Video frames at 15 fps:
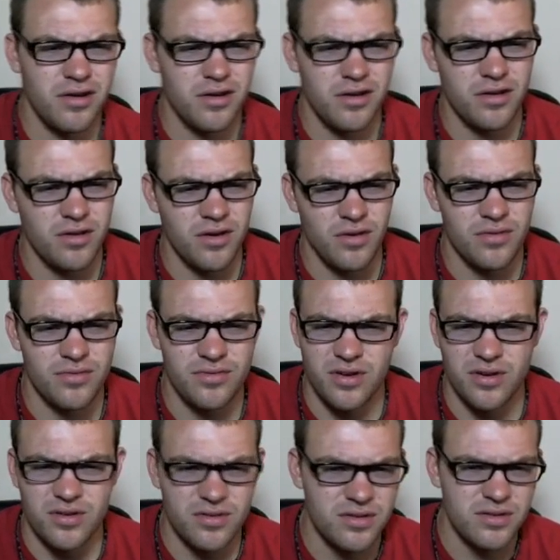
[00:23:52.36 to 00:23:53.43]

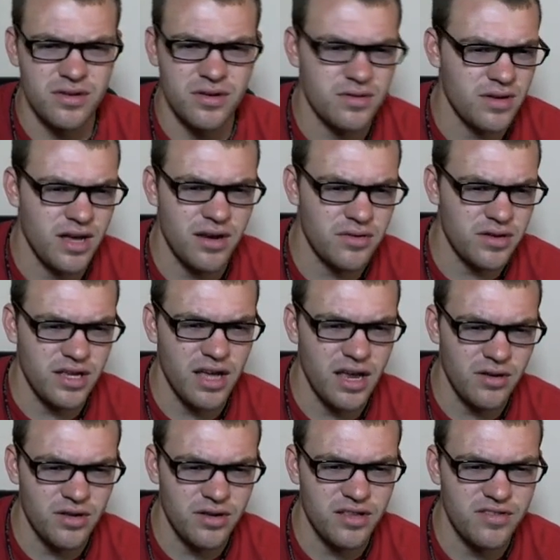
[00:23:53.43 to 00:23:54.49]
Don't. I don't need
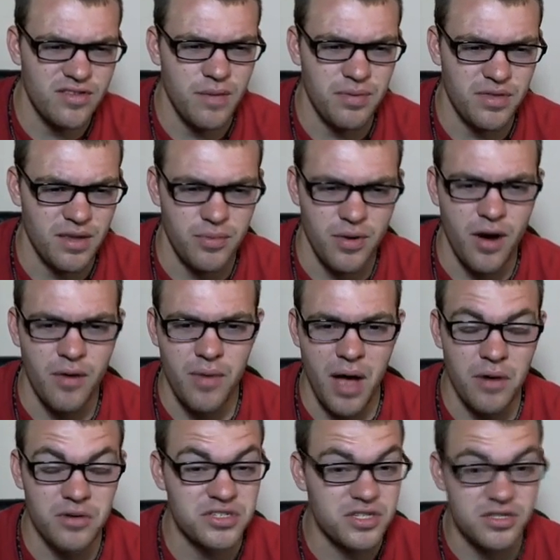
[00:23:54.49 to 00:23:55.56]
the sympathy, bro. I
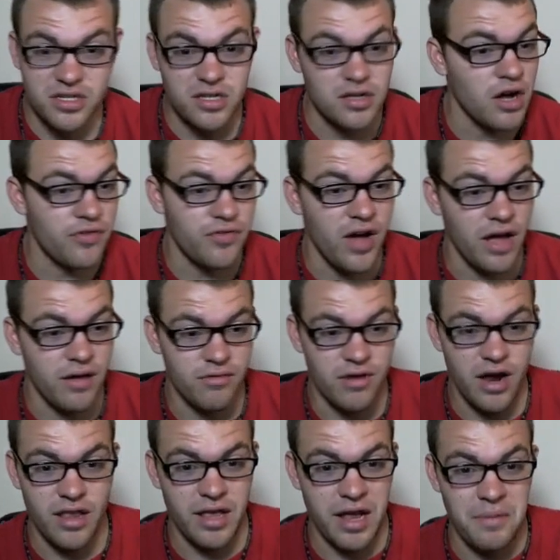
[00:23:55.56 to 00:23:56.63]
was just clarifying,
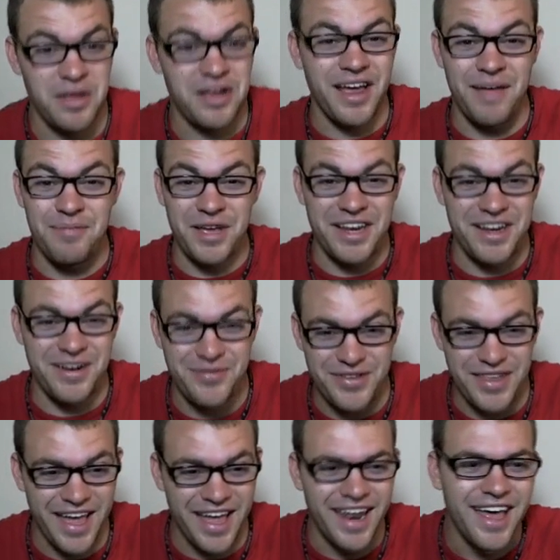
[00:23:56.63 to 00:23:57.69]
right? Like, I'm not here for
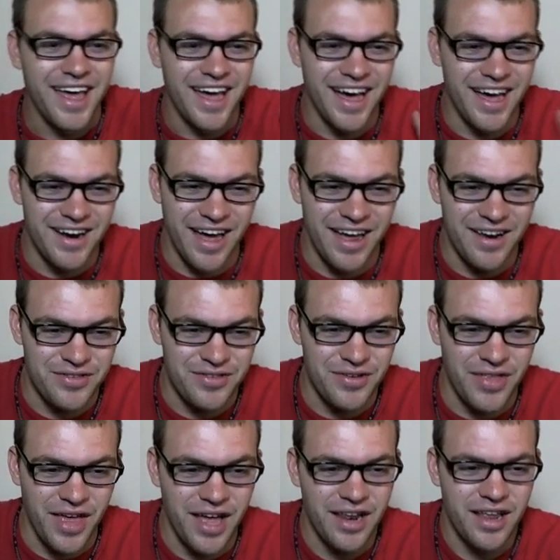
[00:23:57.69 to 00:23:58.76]
that. I don't do
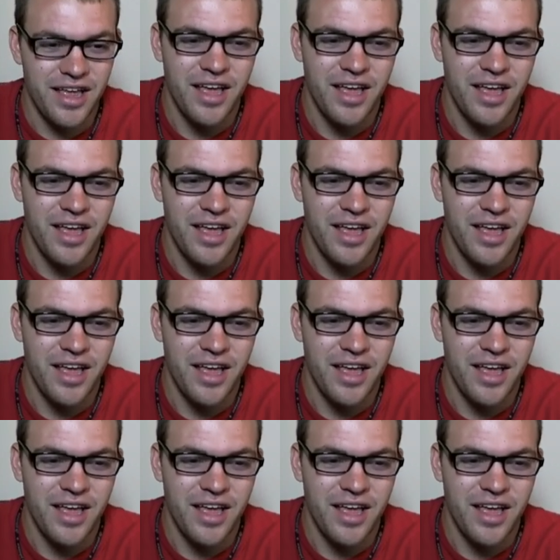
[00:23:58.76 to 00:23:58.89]
that.